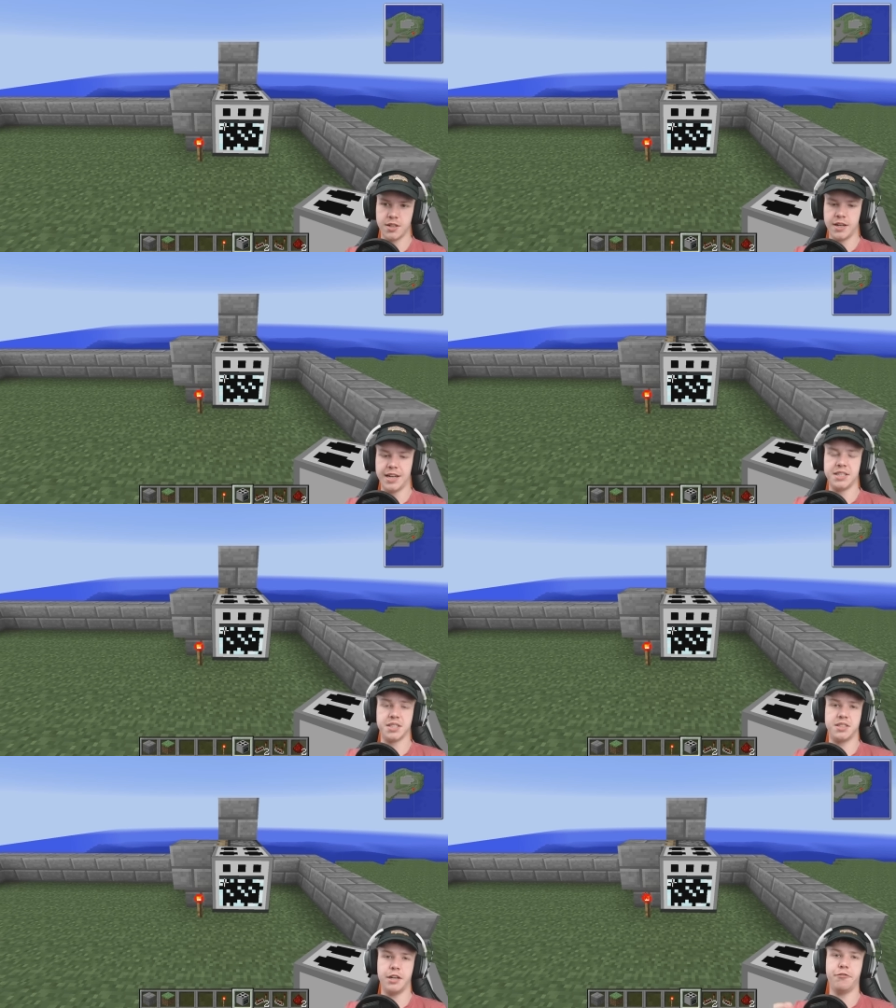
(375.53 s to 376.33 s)
is a
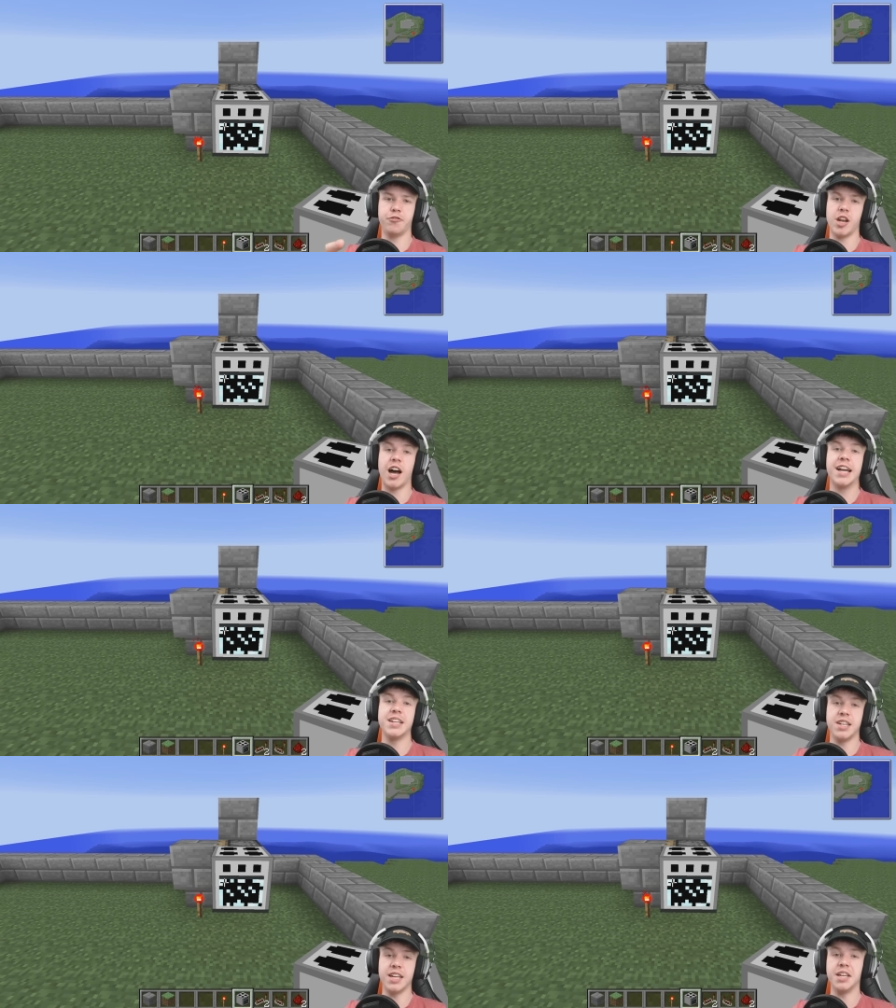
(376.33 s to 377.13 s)
different I
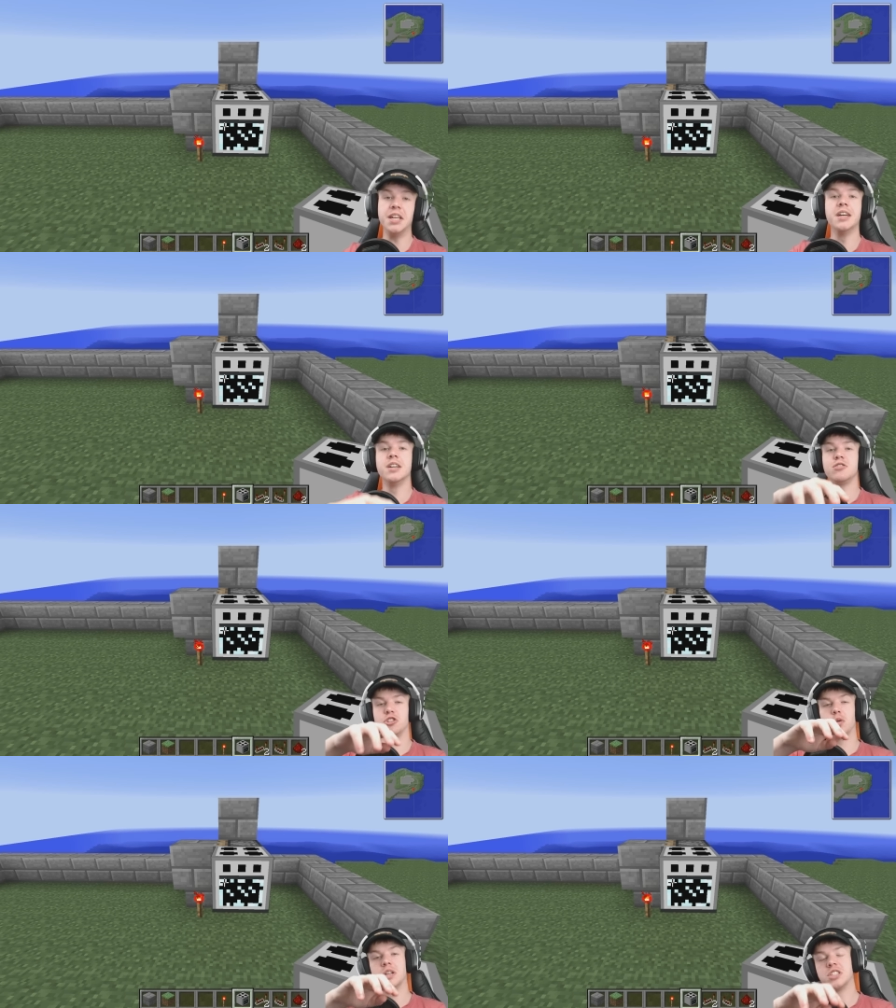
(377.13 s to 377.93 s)
D
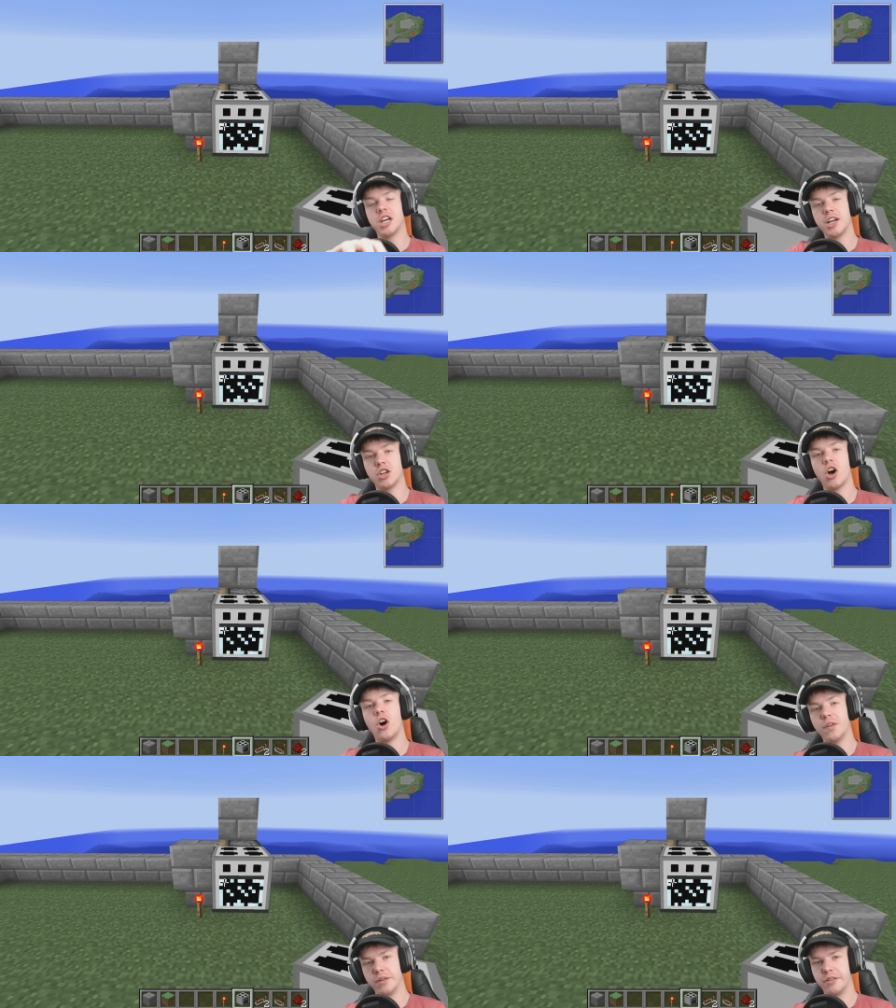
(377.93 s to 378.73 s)
to a turned
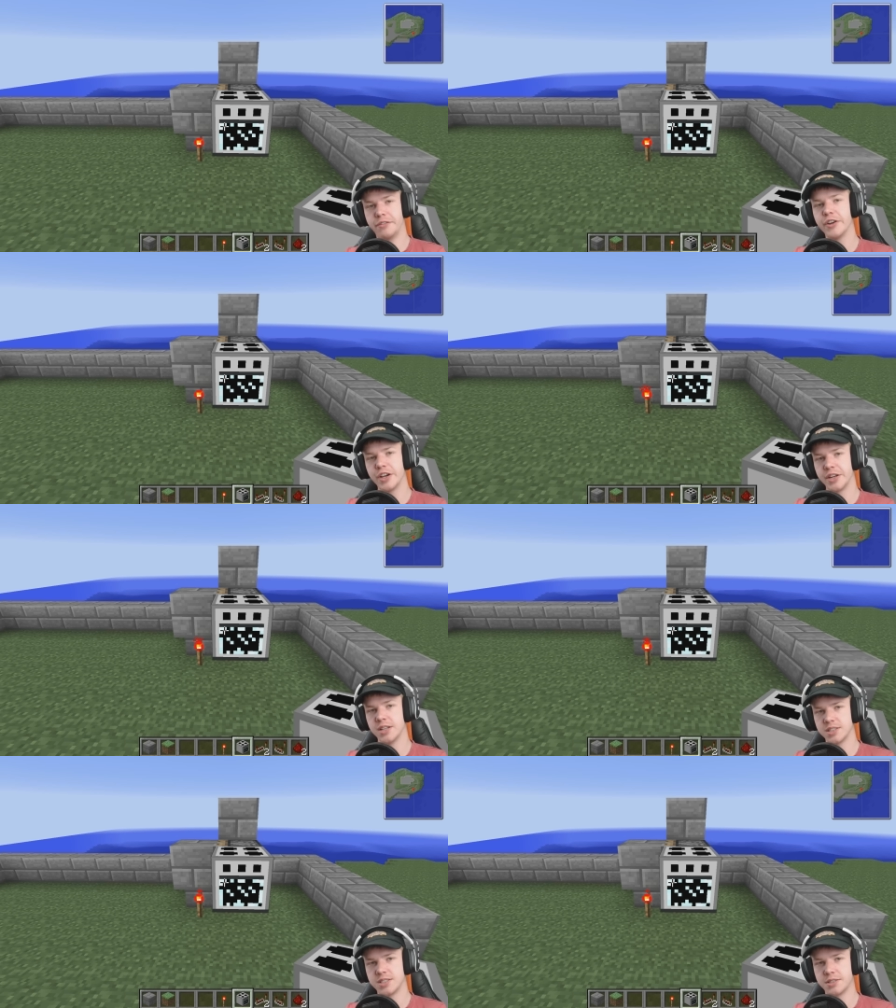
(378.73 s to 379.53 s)
on
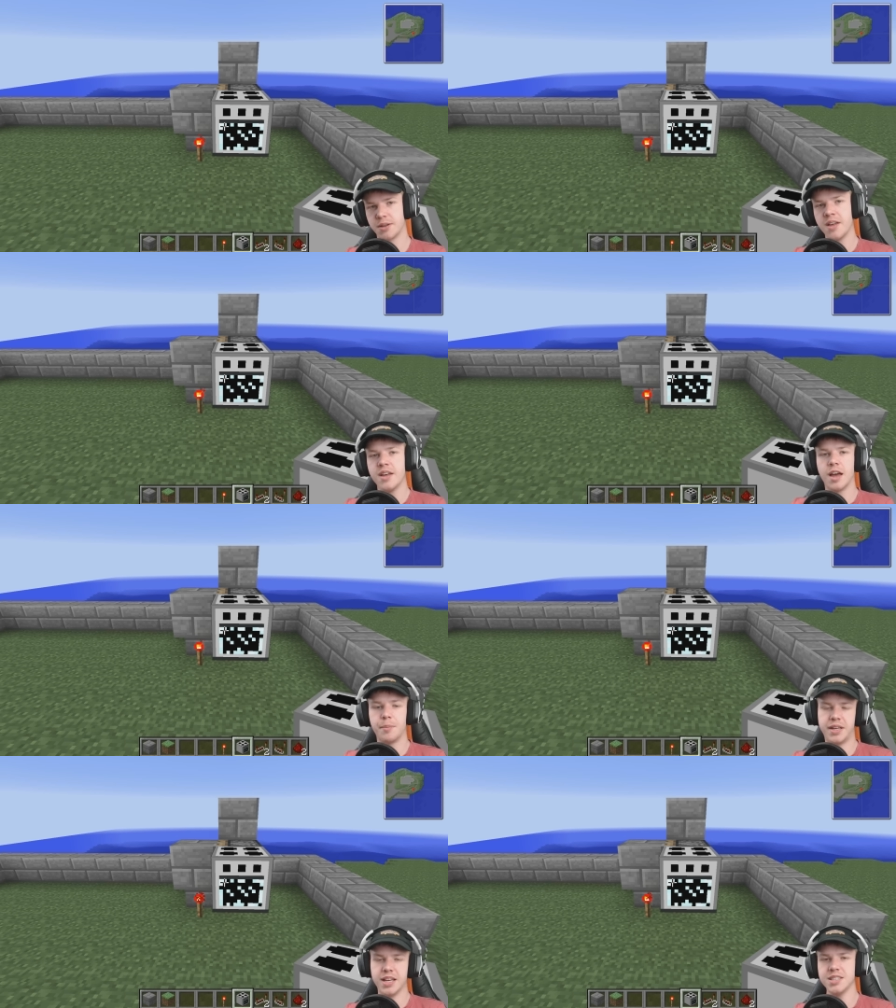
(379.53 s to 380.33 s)
furnace, and
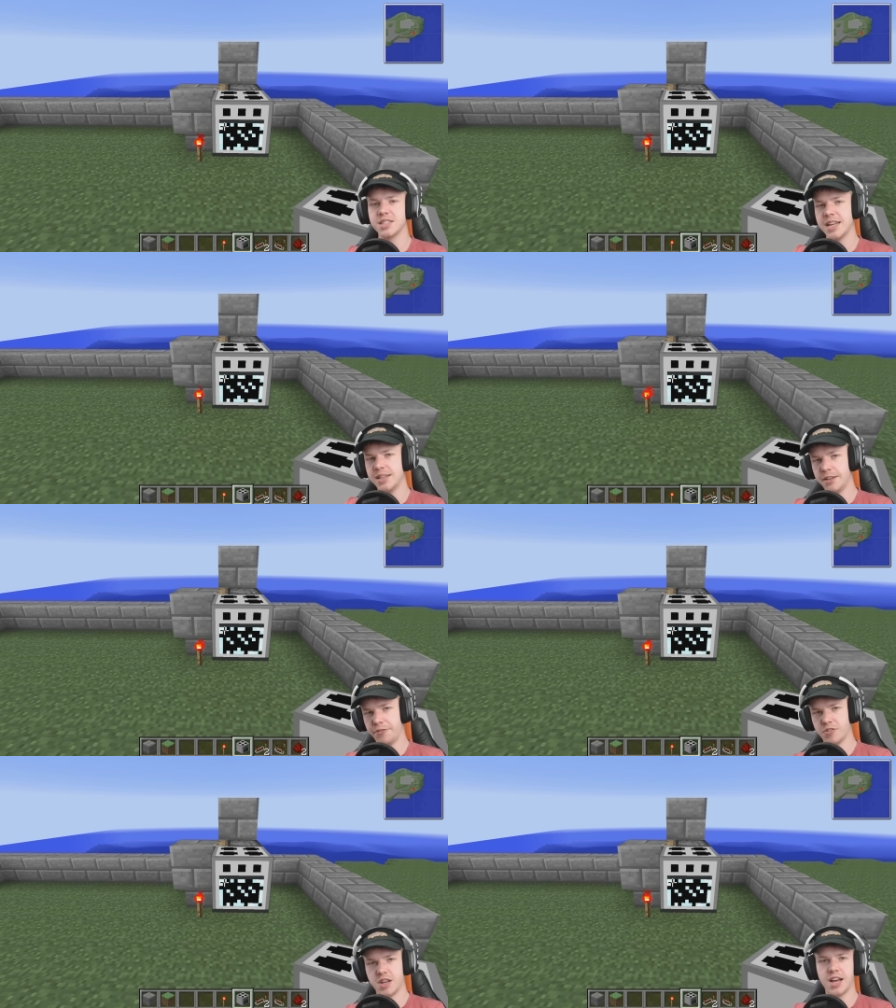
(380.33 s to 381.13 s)
because they're
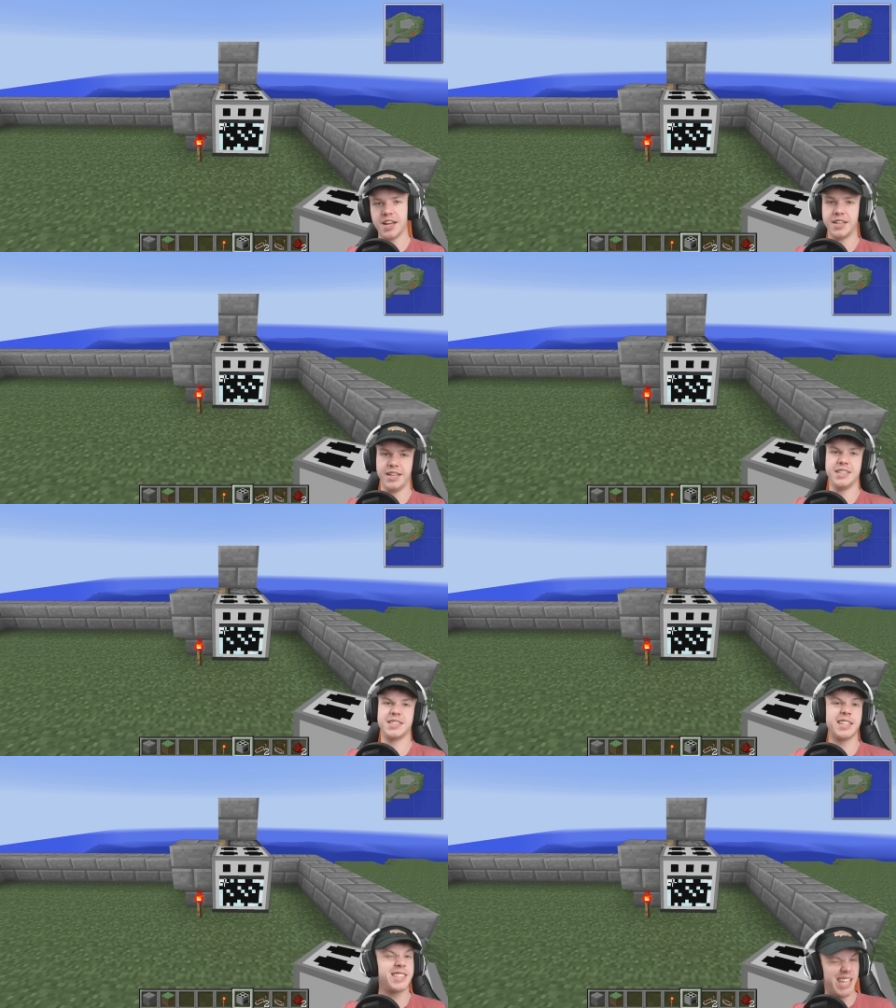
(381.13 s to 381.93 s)
different I Ds,
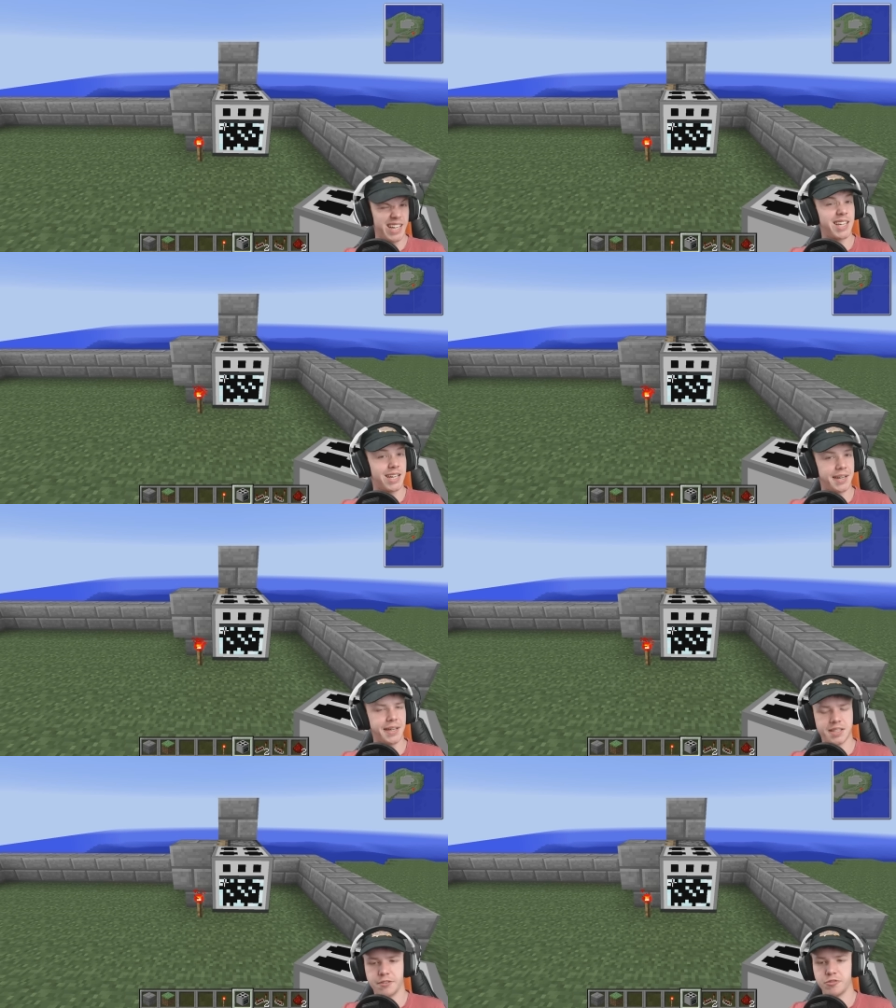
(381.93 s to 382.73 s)
they're technically a
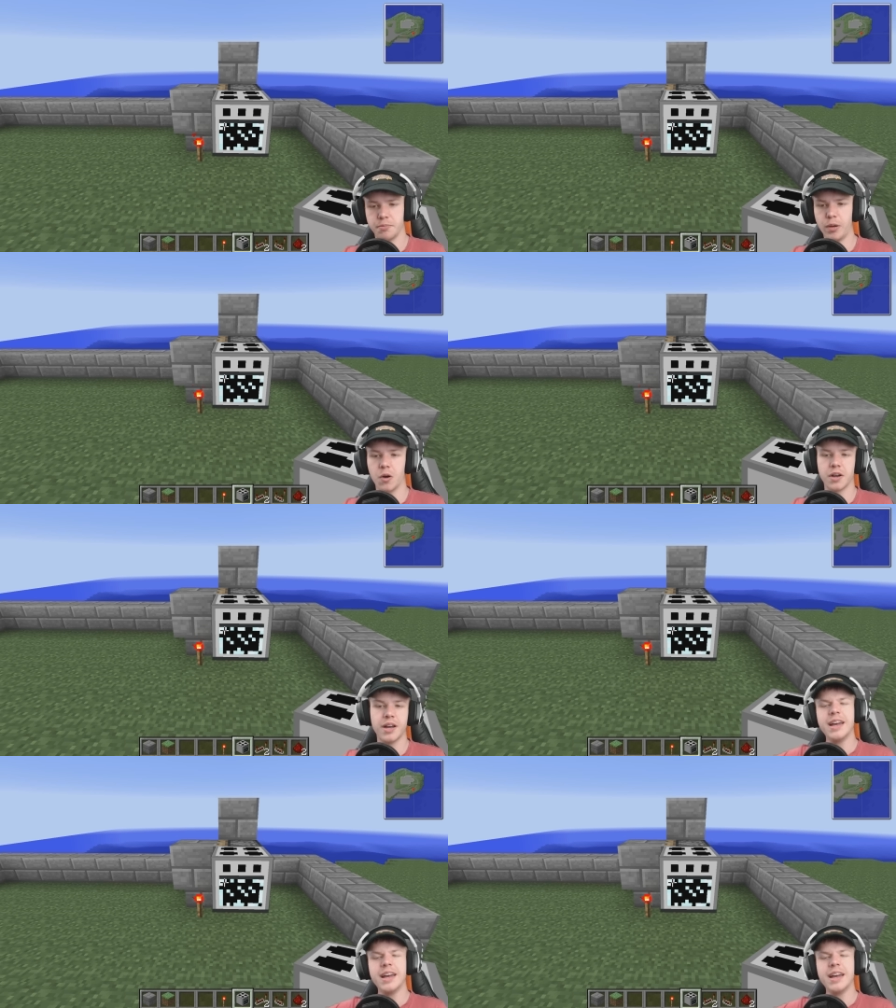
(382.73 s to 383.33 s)
different block.